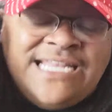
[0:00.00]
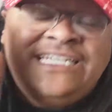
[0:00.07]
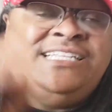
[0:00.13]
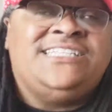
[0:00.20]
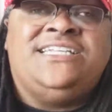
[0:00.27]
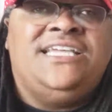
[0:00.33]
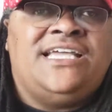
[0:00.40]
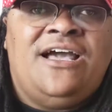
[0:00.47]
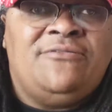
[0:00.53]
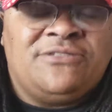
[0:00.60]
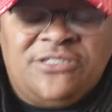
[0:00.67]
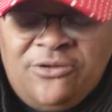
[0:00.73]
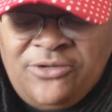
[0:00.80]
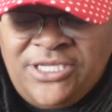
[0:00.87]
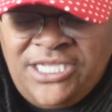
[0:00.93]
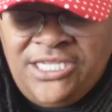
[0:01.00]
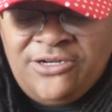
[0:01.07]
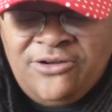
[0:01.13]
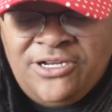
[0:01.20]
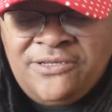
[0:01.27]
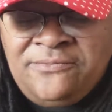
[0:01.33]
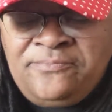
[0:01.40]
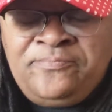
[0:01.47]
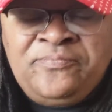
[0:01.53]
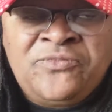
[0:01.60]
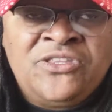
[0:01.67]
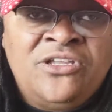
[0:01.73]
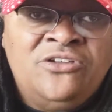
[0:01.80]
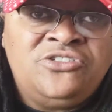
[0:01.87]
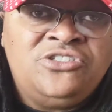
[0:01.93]
I didn't think I was going to hit on it.
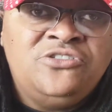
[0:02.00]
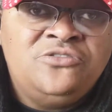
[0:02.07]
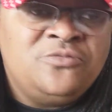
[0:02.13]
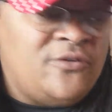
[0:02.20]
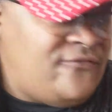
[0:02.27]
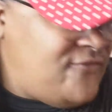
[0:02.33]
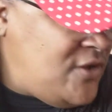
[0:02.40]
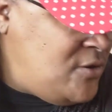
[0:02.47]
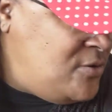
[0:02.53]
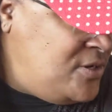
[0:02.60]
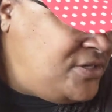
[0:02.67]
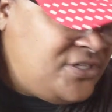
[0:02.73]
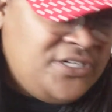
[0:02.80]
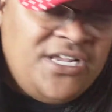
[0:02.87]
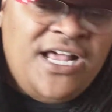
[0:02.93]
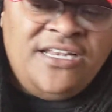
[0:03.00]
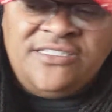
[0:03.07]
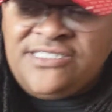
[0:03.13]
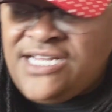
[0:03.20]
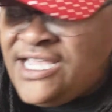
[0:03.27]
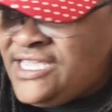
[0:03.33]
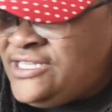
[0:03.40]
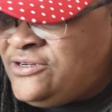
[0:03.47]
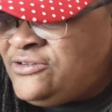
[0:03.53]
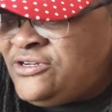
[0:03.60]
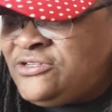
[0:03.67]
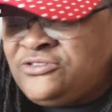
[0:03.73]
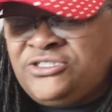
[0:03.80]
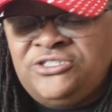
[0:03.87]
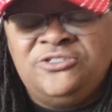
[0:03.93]
Those shoes were $400, and I hit on
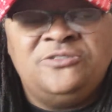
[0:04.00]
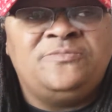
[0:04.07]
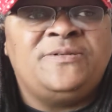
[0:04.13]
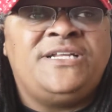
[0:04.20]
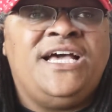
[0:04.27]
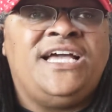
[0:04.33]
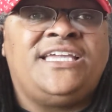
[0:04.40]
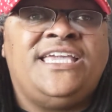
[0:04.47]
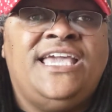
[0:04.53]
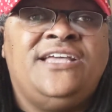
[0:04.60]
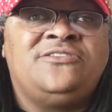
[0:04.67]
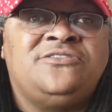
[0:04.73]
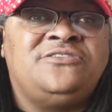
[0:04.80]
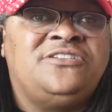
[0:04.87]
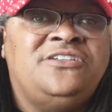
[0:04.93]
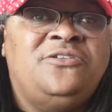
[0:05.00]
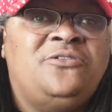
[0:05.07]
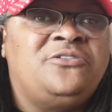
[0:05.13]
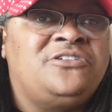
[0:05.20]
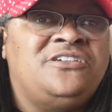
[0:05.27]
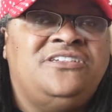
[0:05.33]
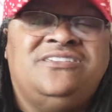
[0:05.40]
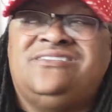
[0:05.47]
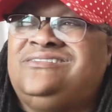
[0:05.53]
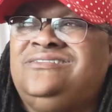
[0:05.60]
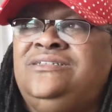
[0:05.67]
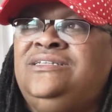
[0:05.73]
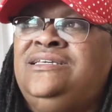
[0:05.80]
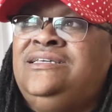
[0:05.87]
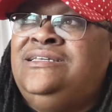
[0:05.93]
those shoes, but I canceled the order because
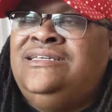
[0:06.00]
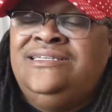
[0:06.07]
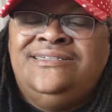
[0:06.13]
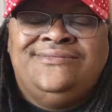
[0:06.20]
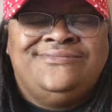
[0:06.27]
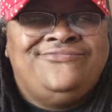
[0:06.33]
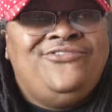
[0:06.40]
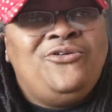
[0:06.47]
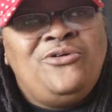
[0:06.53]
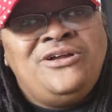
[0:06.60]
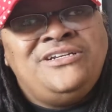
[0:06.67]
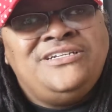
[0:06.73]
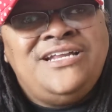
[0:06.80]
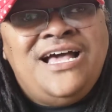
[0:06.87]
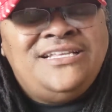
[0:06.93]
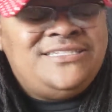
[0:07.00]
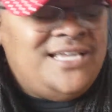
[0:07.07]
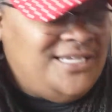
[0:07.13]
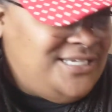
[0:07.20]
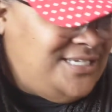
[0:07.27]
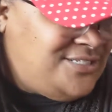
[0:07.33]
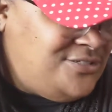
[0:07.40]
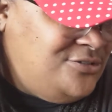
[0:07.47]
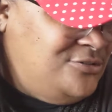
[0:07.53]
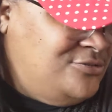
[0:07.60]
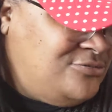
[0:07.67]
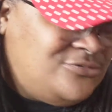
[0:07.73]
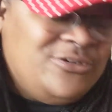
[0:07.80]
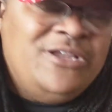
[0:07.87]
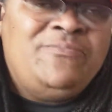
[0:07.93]
$400, I get
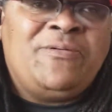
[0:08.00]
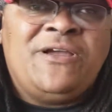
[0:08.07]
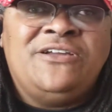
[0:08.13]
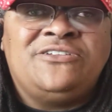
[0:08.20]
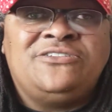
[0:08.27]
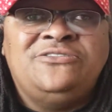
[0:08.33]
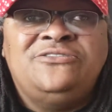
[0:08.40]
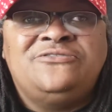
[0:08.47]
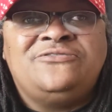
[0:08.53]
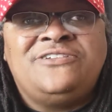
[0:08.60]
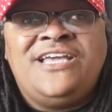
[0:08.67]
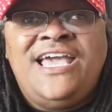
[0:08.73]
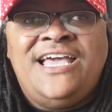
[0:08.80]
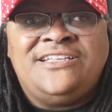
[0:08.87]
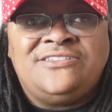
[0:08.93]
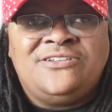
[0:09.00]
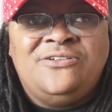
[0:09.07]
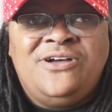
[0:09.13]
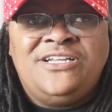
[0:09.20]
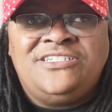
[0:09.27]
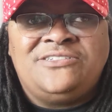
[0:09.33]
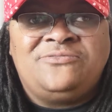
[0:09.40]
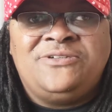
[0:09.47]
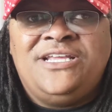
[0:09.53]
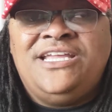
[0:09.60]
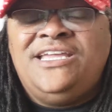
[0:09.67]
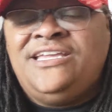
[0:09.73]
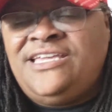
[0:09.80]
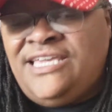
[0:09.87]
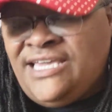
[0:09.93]
2-3 pair of shoes for that. So I just went
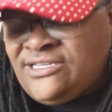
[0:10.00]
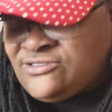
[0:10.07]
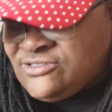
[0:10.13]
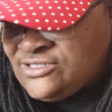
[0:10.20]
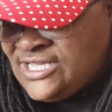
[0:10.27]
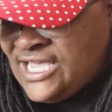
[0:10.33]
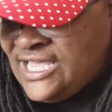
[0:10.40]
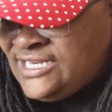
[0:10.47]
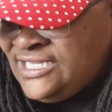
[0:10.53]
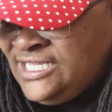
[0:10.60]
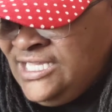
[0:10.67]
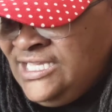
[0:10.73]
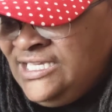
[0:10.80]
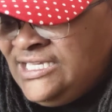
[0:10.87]
ahead and canceled that.